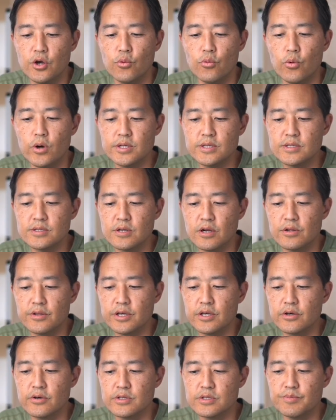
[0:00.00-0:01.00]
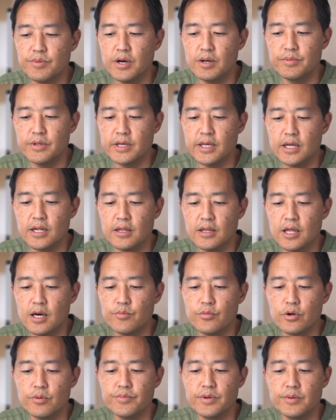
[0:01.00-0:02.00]
once Starlink goes public and a lot
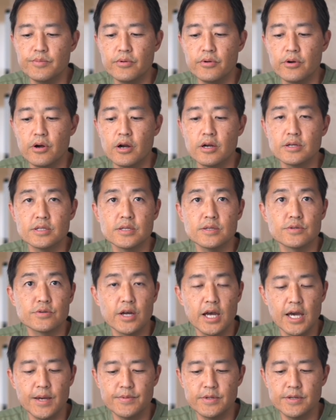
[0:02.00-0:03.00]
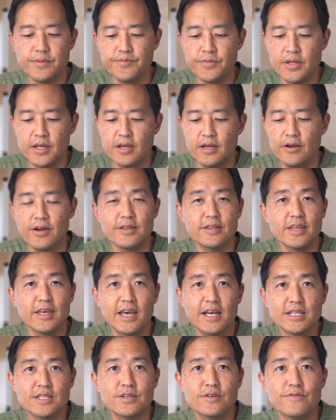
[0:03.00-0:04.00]
more people are subscribed? All right, the
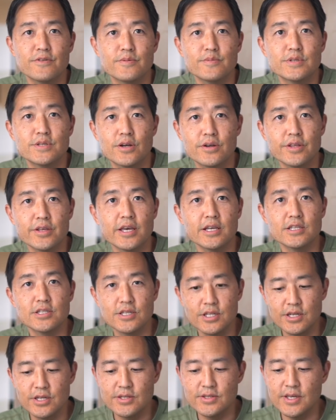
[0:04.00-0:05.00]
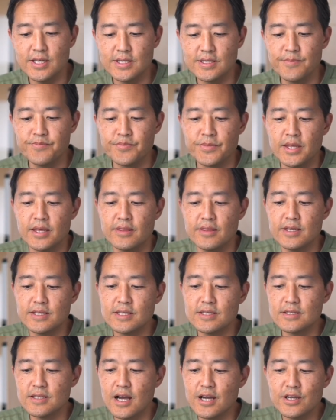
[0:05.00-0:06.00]
answer from Starlink Engineer says, this
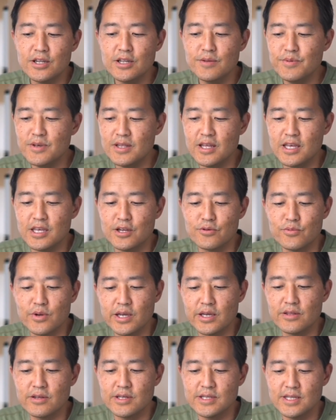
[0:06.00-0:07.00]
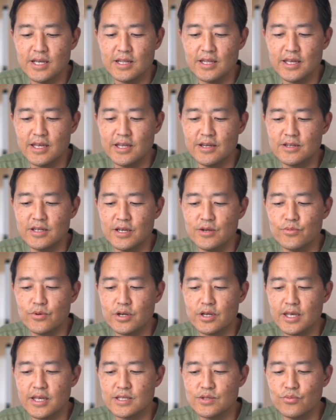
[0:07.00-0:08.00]
is not going to be like your regular satellite internet where
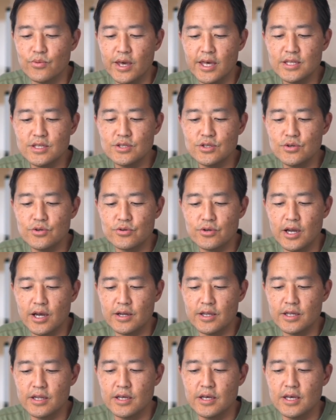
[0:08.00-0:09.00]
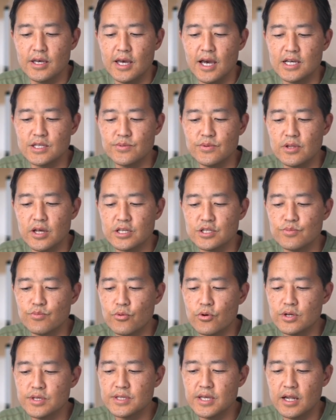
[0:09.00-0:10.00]
it gets way too crowded. As we launch
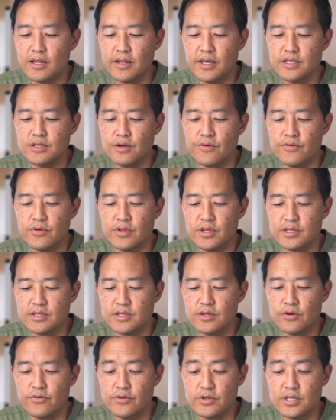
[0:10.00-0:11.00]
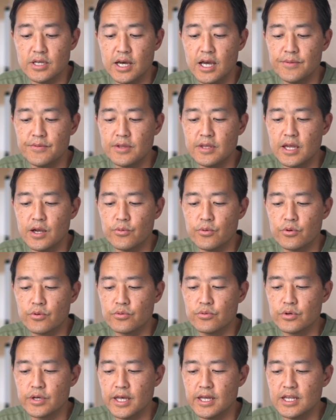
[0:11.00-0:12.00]
more satellites over time, the network
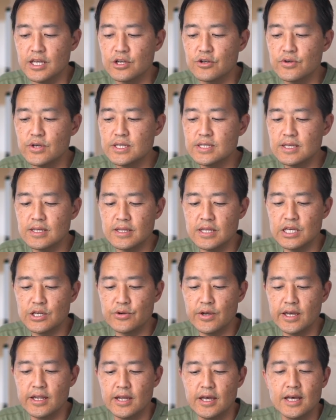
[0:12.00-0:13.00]
will get increasingly great,